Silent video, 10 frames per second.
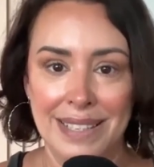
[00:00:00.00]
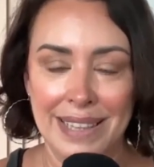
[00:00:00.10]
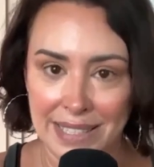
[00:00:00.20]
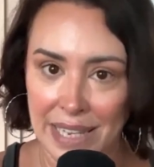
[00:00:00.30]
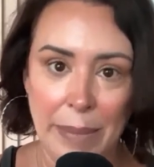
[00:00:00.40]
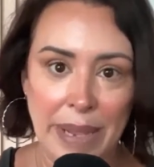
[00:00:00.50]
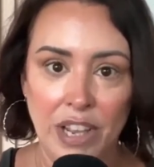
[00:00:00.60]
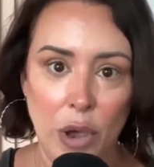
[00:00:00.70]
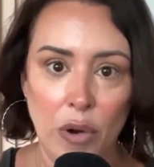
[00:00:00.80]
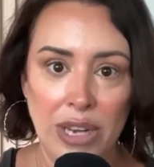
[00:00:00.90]
That's going to make it
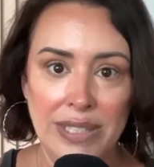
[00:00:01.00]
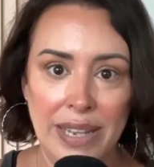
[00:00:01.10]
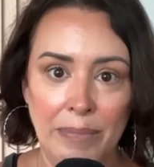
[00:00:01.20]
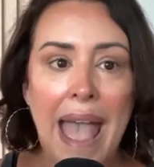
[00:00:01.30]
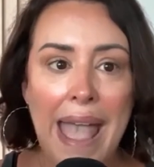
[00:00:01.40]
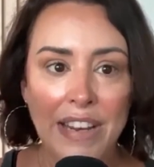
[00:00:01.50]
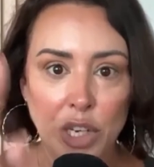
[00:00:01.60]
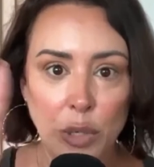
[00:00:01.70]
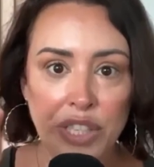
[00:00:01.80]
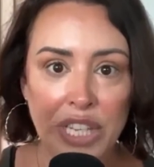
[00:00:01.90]
go crazy. And
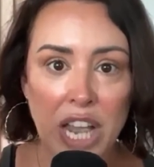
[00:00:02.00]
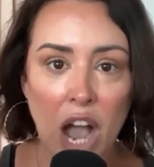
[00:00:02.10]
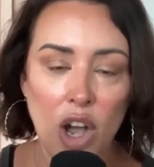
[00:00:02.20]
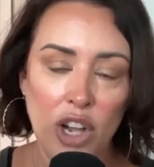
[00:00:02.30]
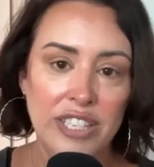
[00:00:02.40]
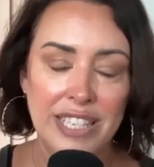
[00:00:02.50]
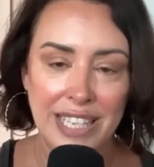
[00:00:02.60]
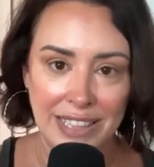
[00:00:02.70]
using hooks,